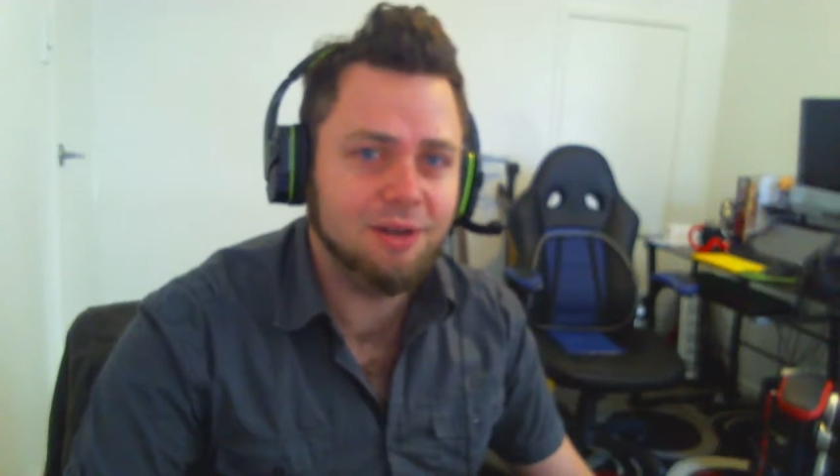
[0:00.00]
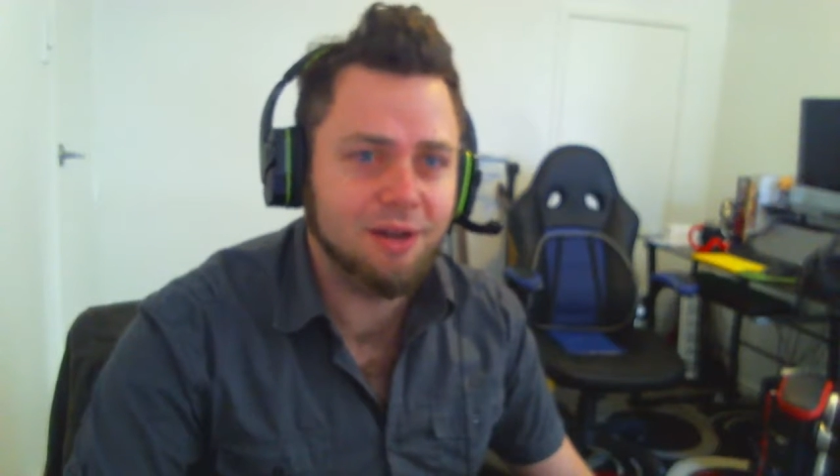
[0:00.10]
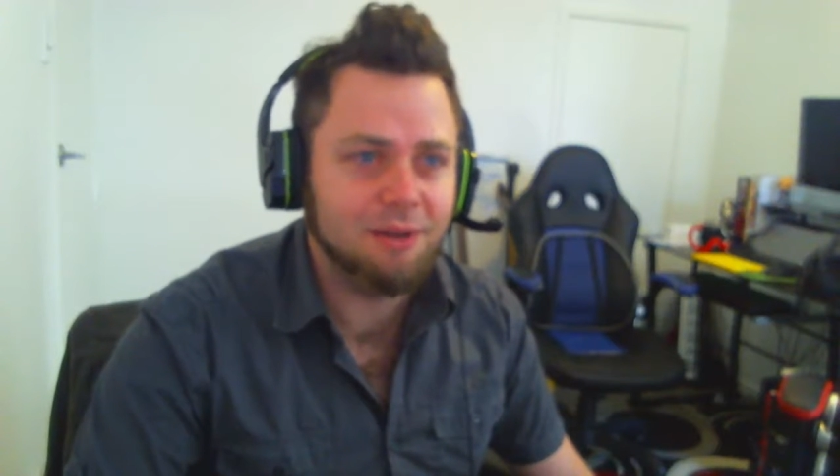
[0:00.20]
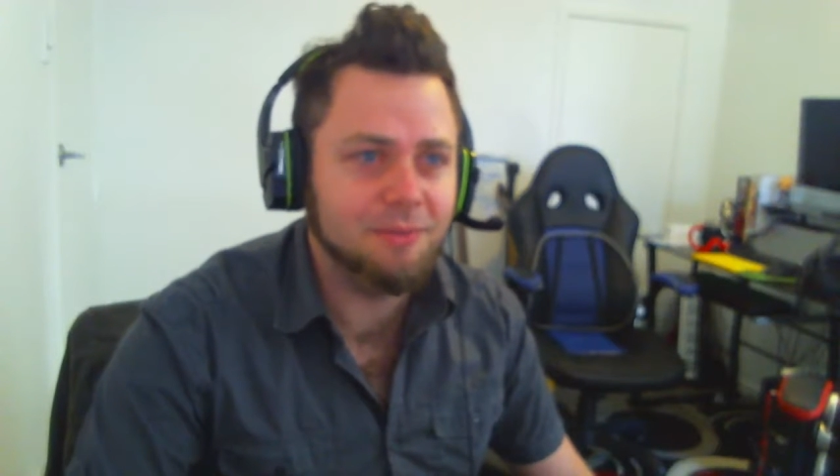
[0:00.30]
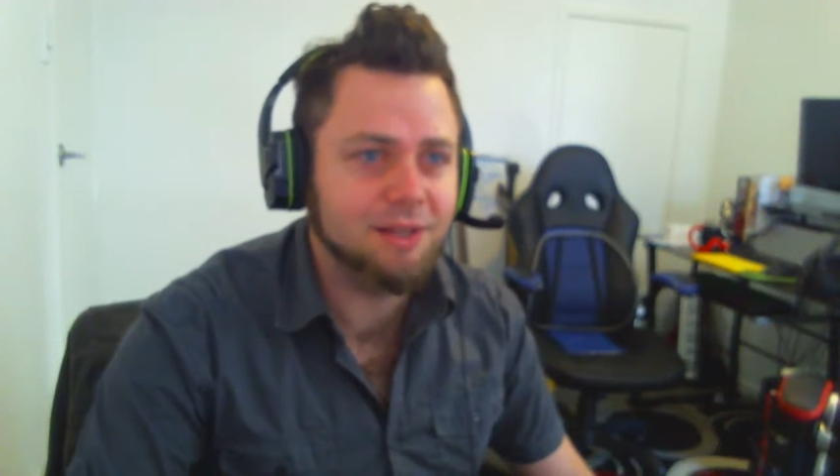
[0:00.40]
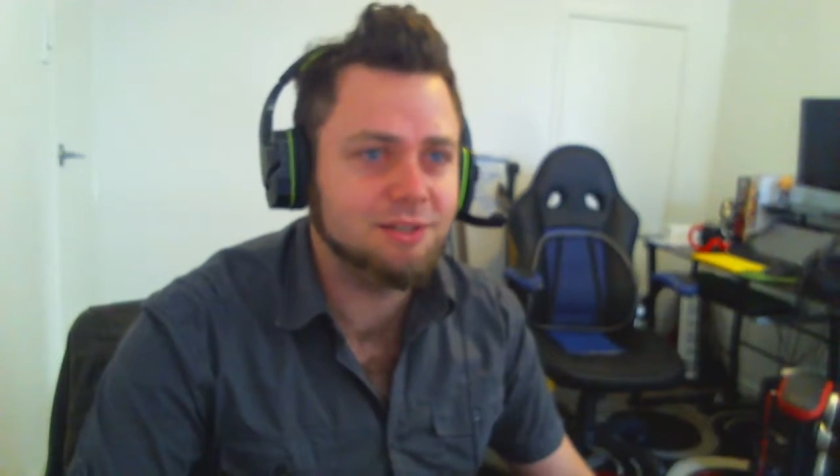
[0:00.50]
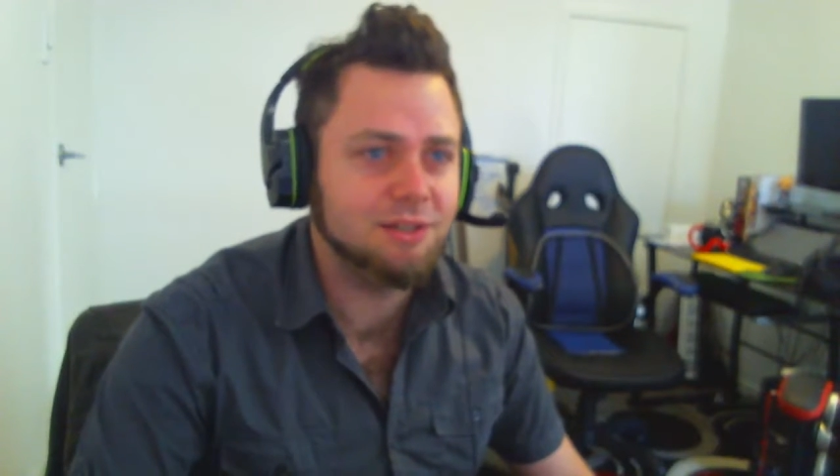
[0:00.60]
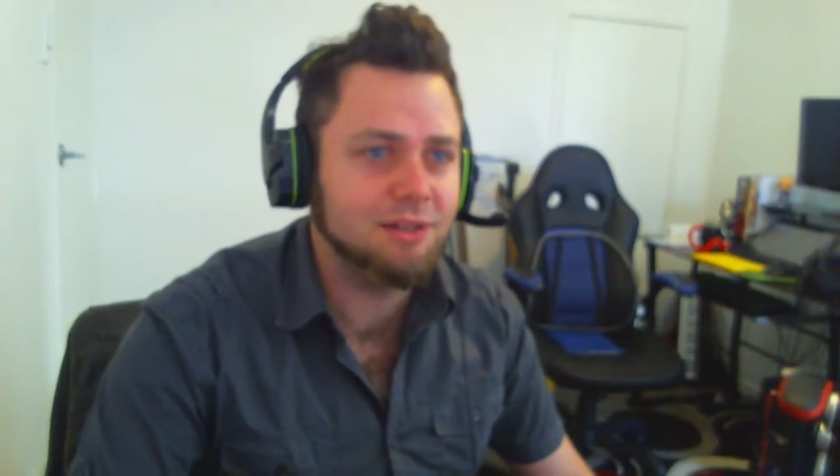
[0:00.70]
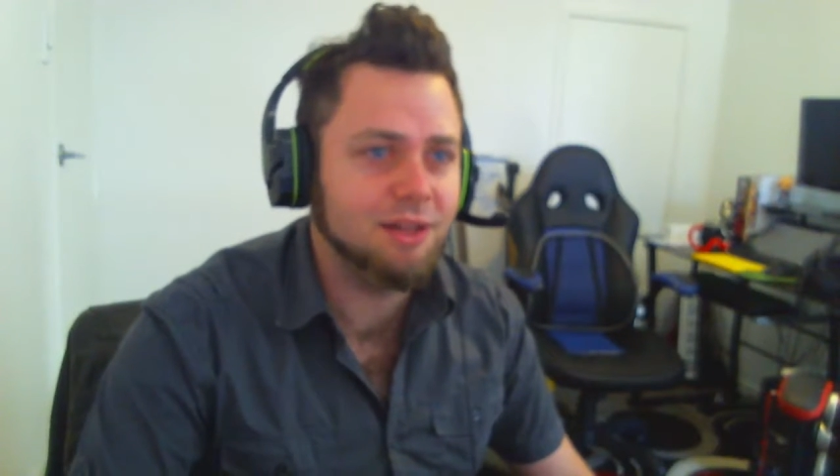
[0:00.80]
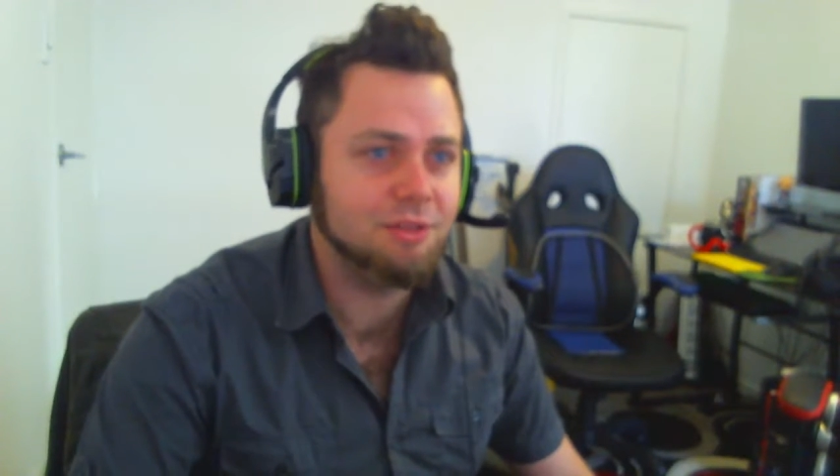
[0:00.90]
I imagine
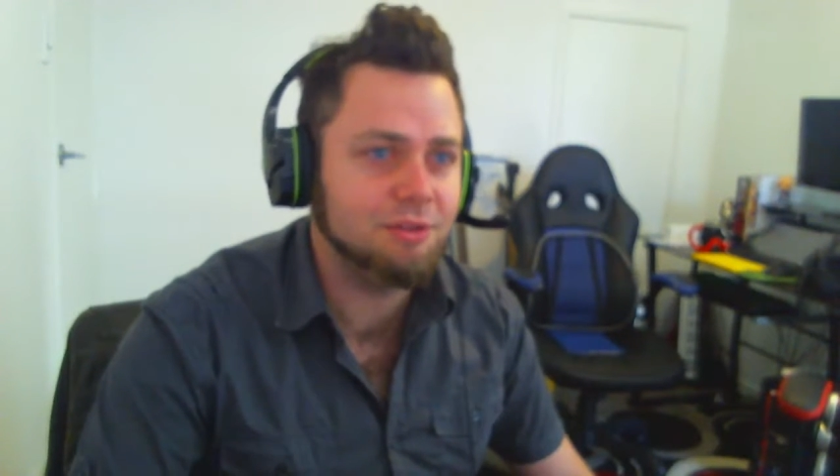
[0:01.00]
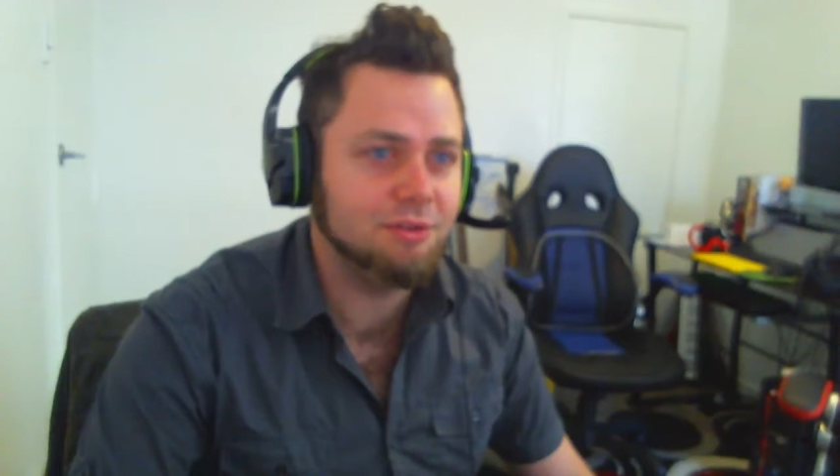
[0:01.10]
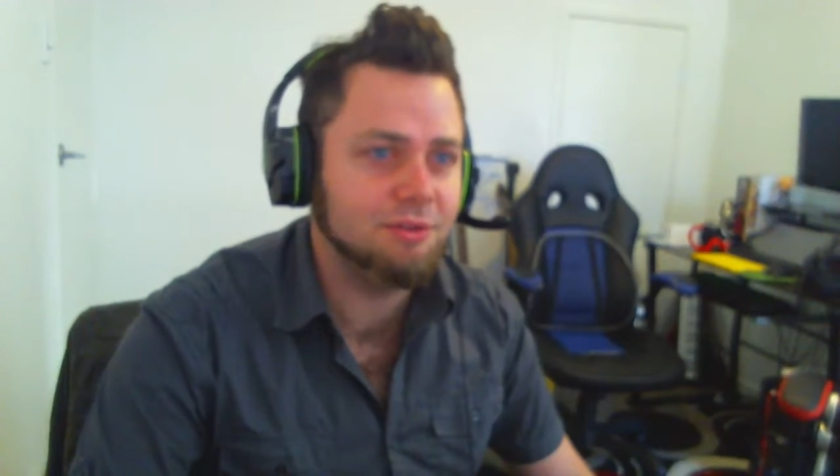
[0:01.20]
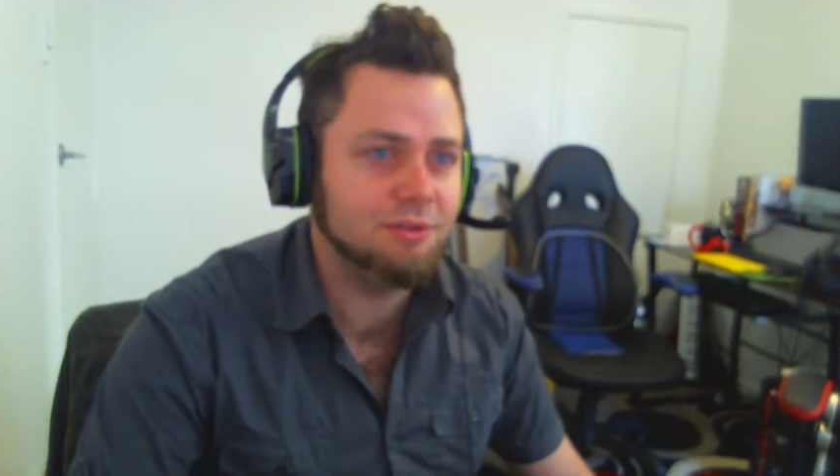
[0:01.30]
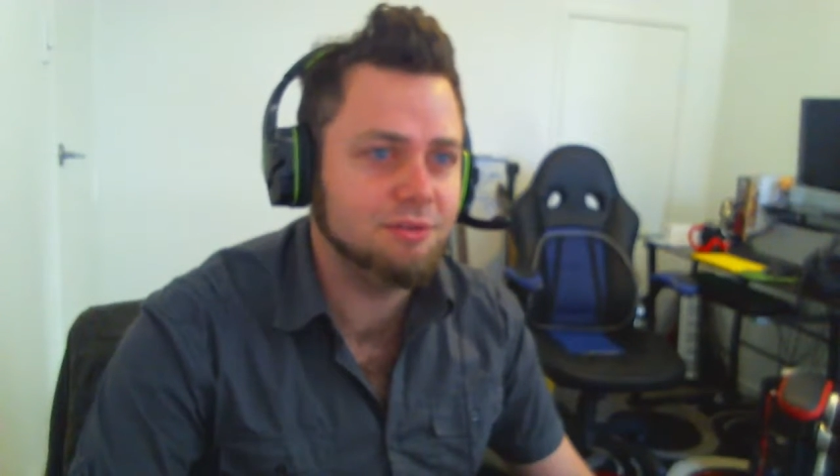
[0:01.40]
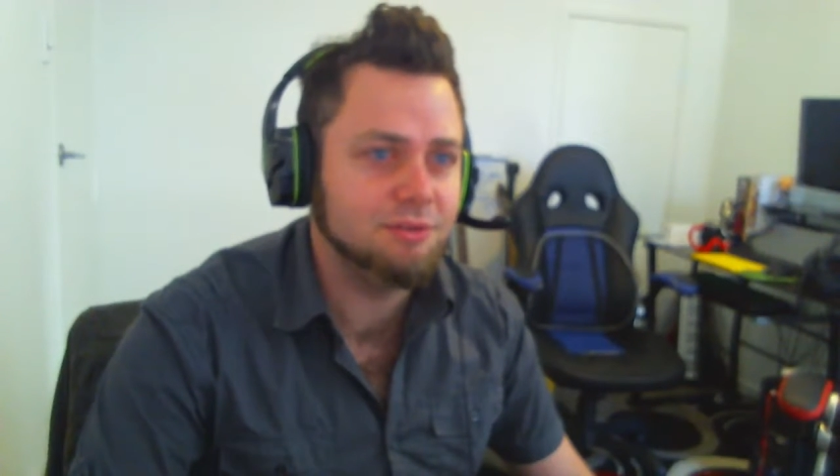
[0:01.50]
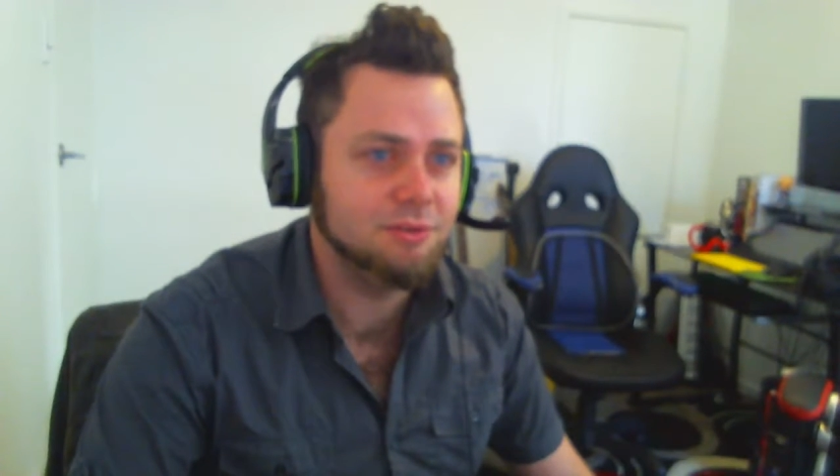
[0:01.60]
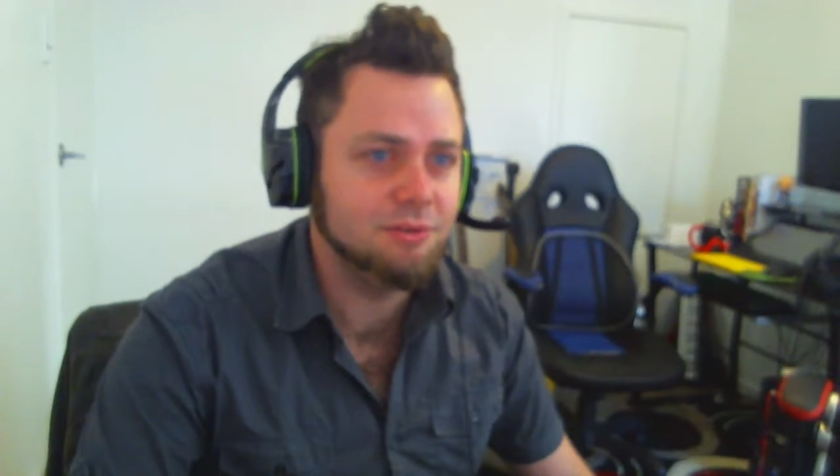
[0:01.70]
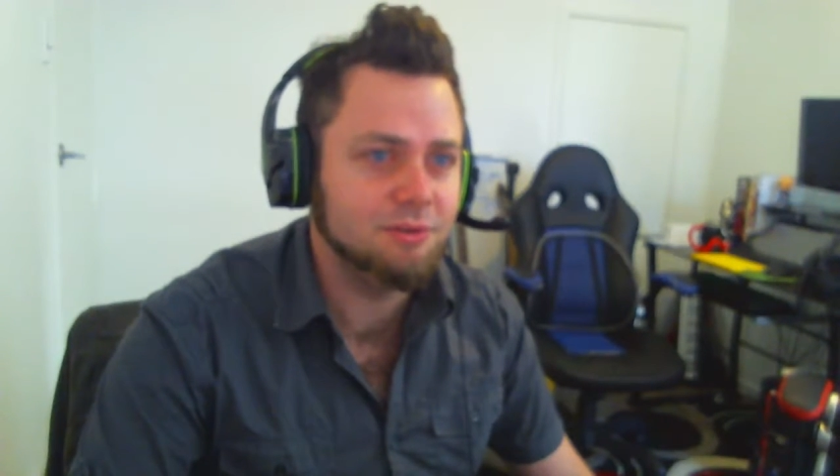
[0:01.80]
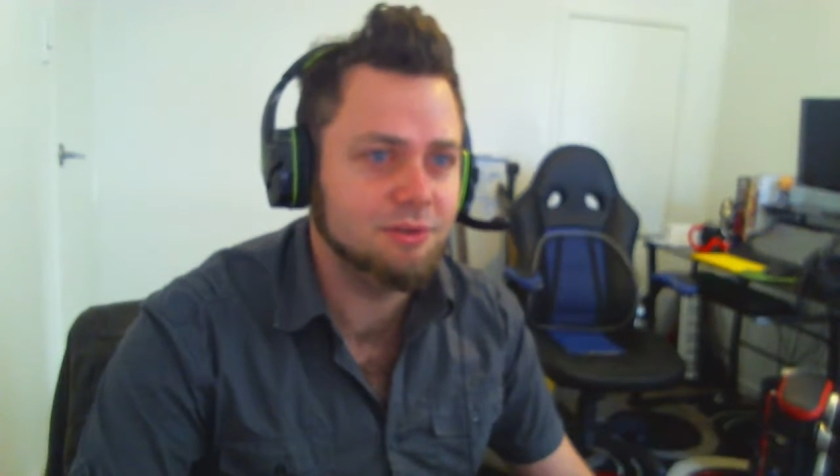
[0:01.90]
it lets you
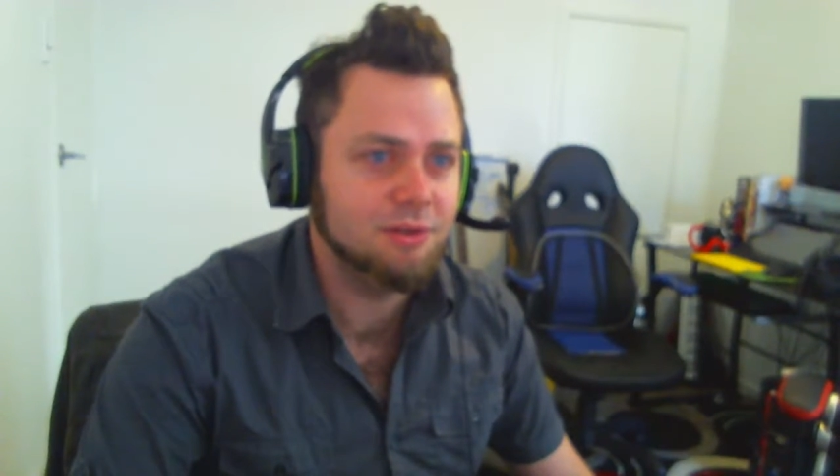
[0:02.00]
do